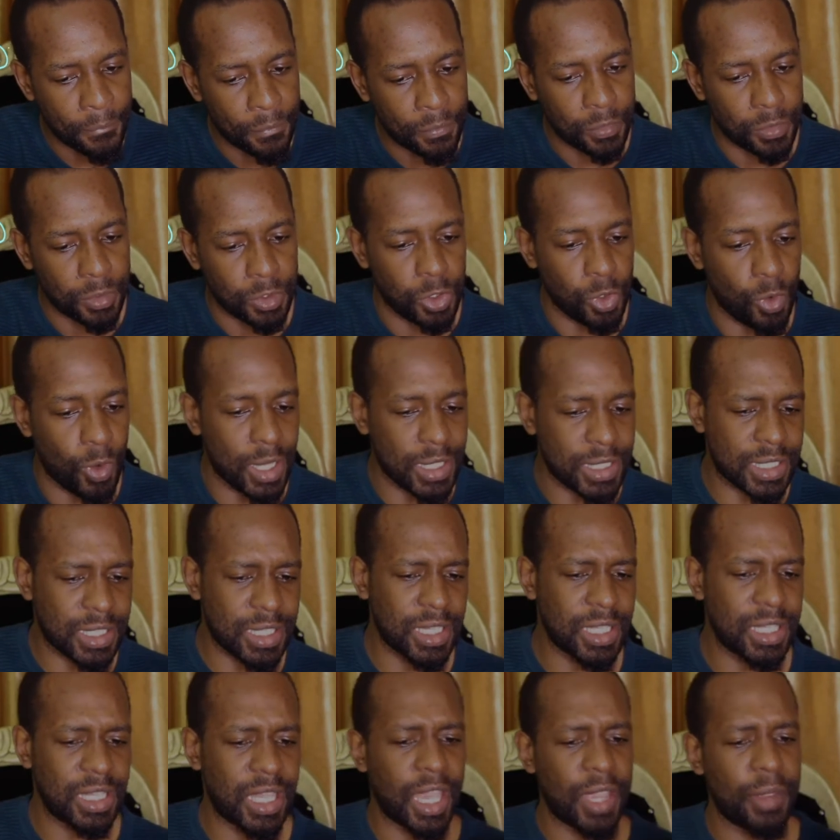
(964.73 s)
you are
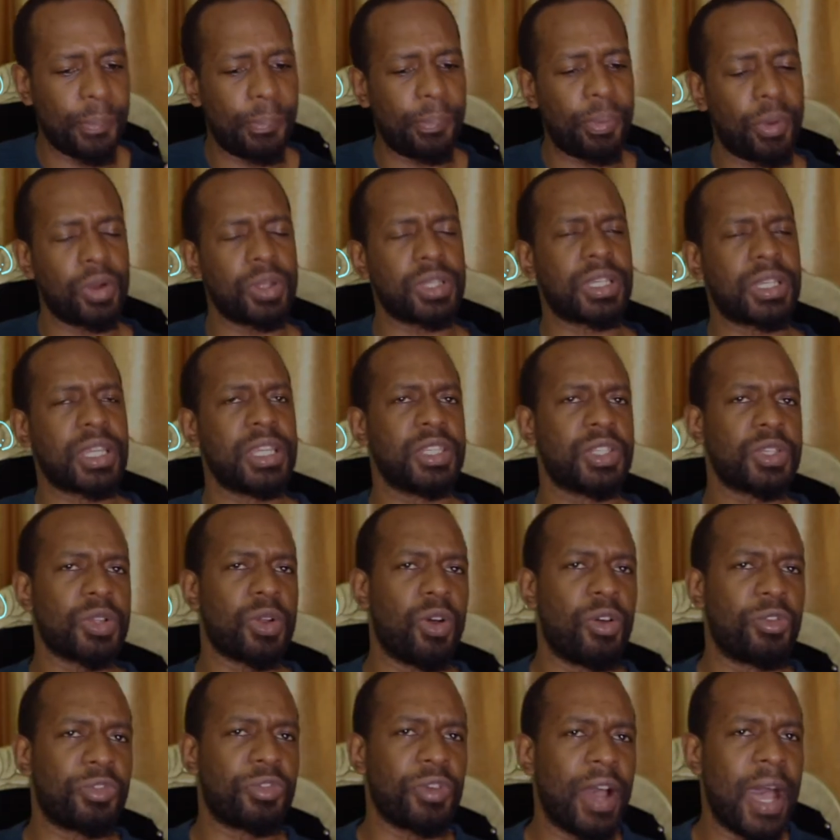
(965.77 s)
seeing the importance
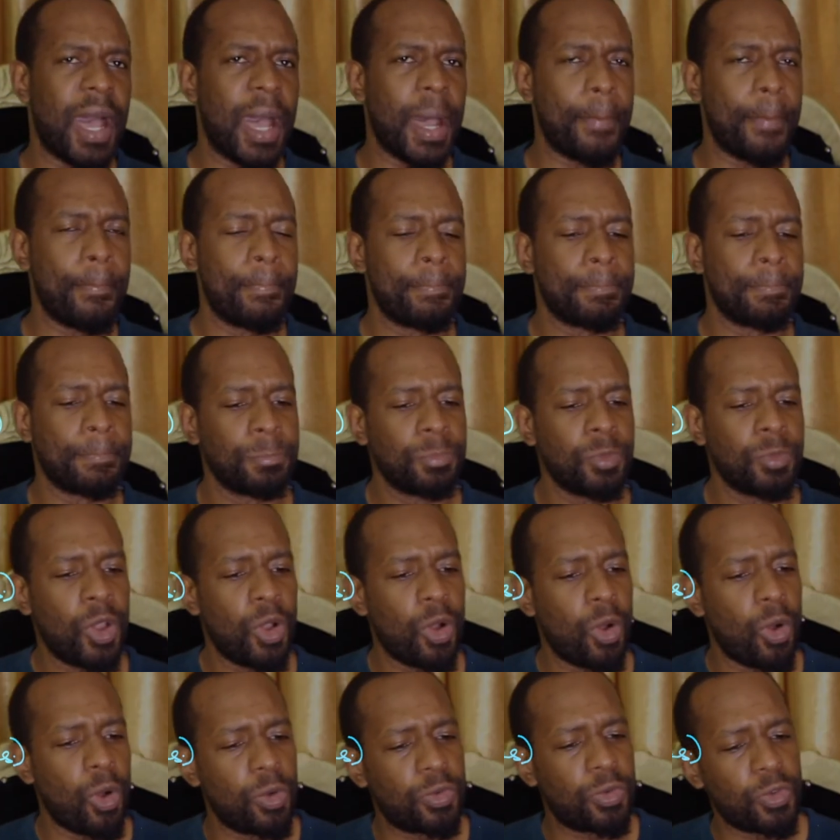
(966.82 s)
of, um,
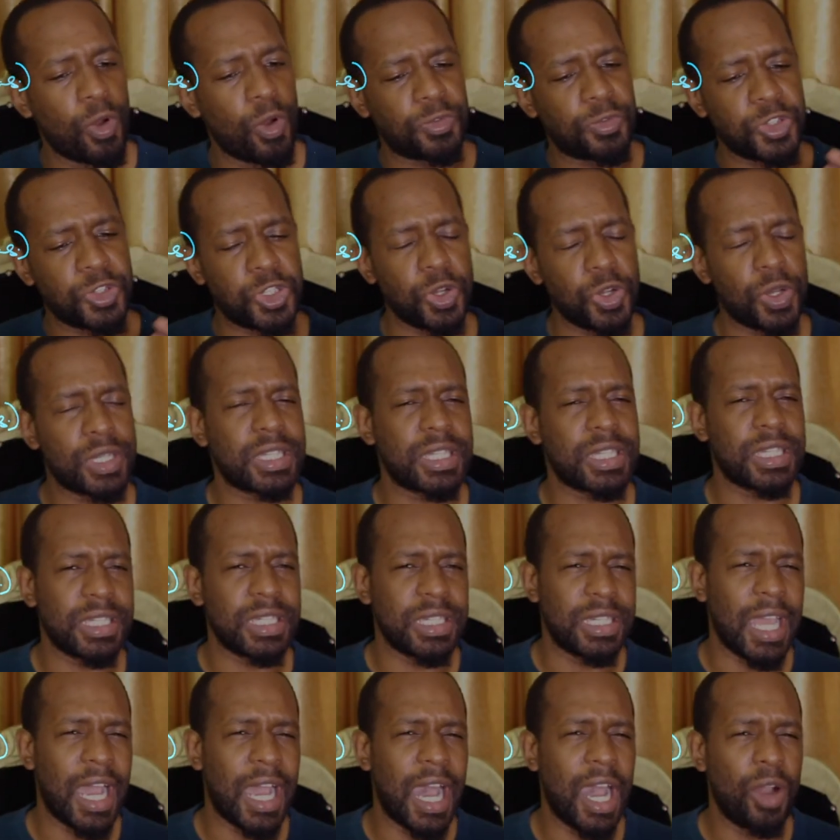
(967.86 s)
of, of jotting
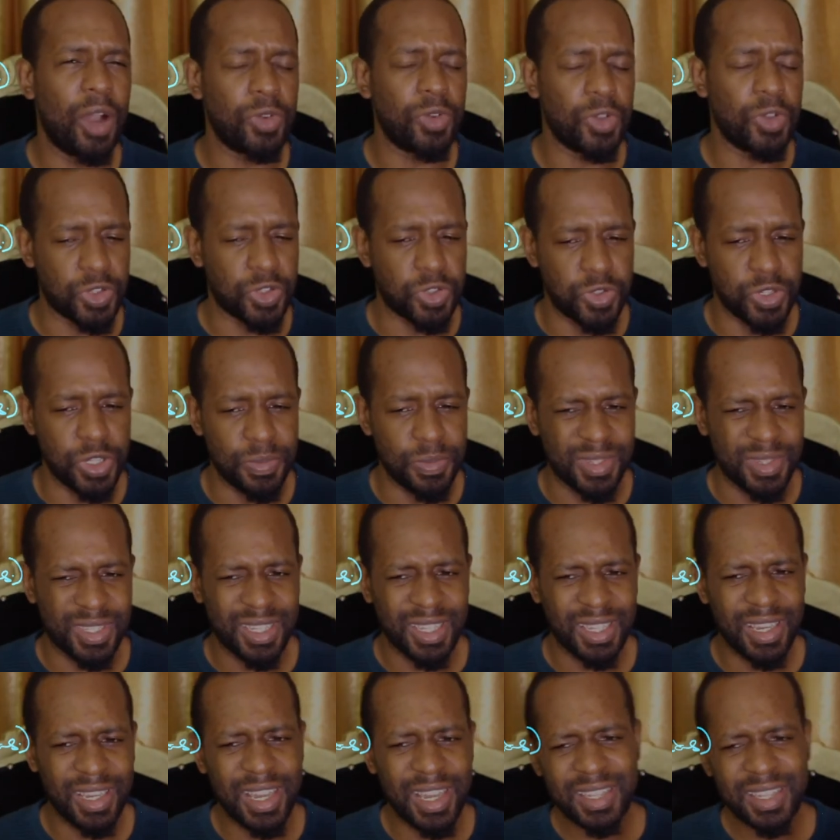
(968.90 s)
down your dreams.
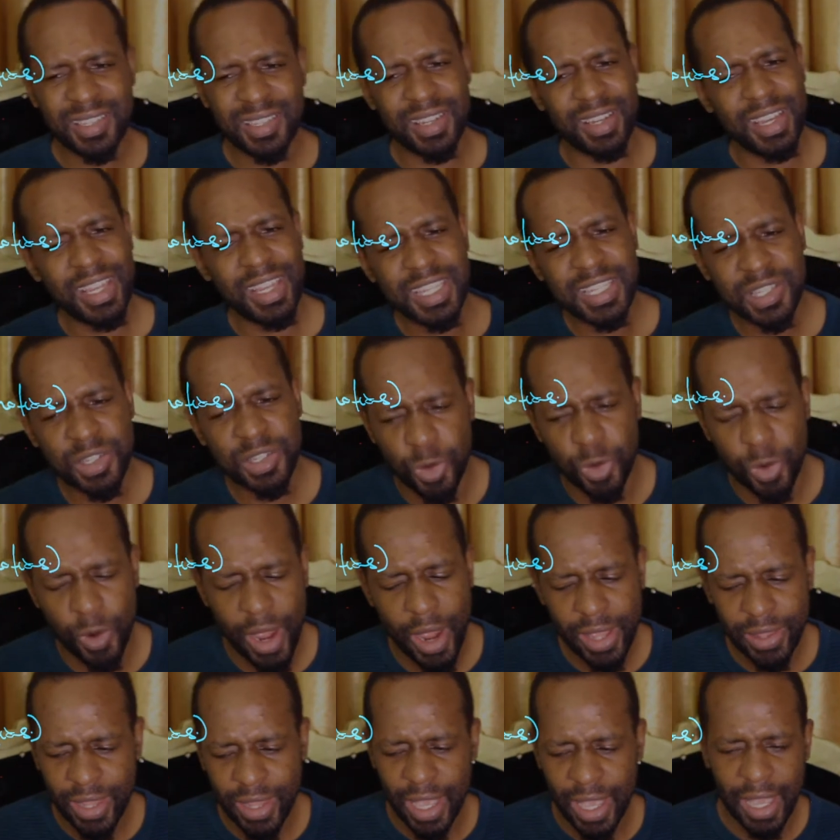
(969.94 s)
Let's, let's
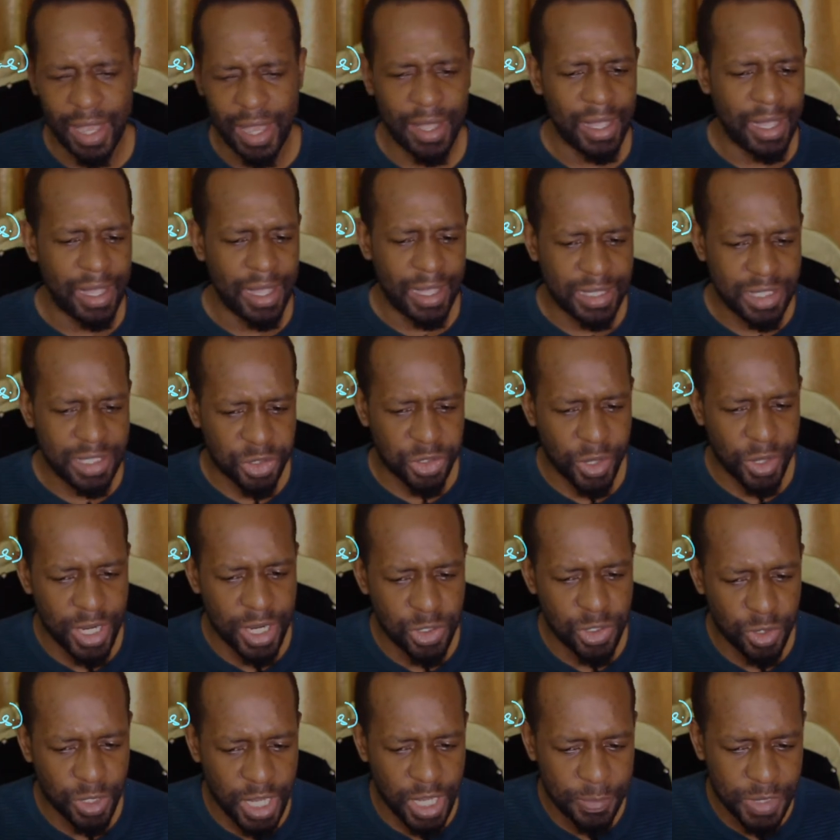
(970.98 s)
rather try
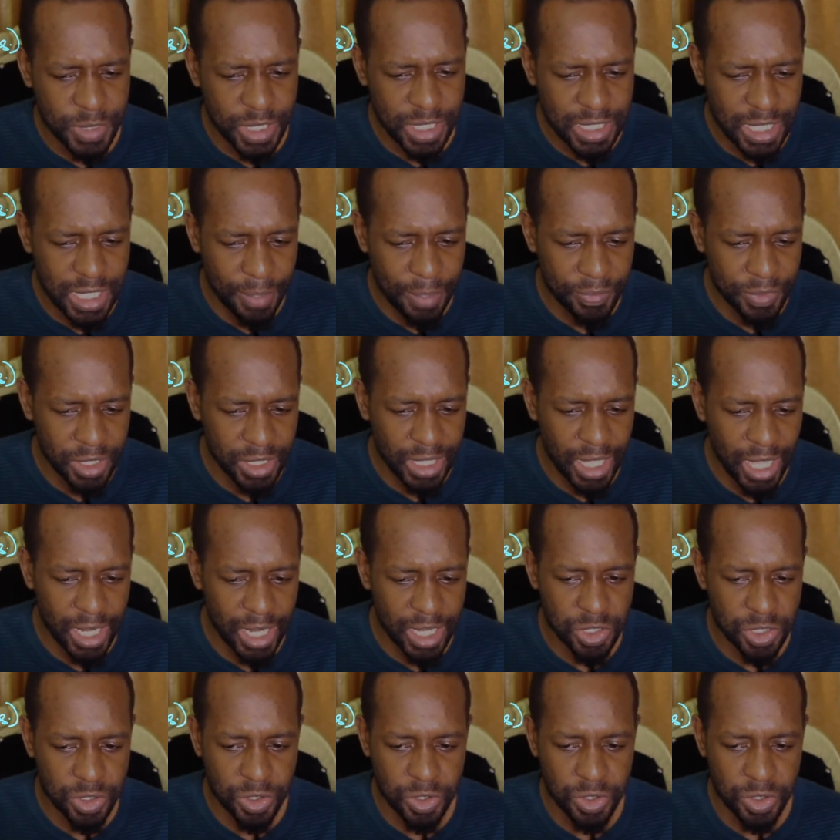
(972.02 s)
to capture something that
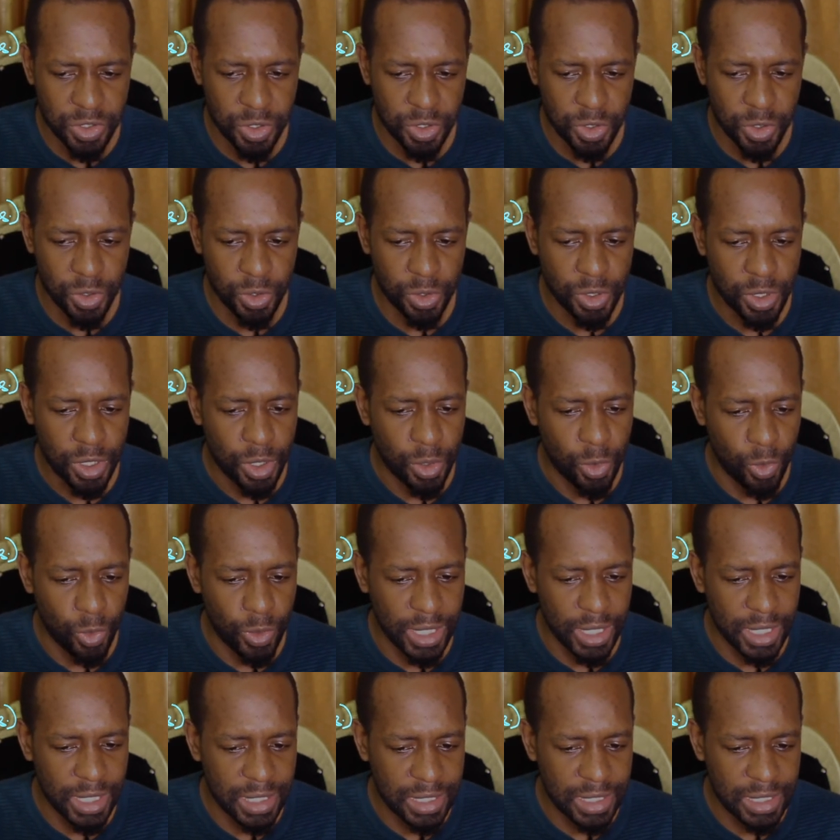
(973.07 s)
is to do with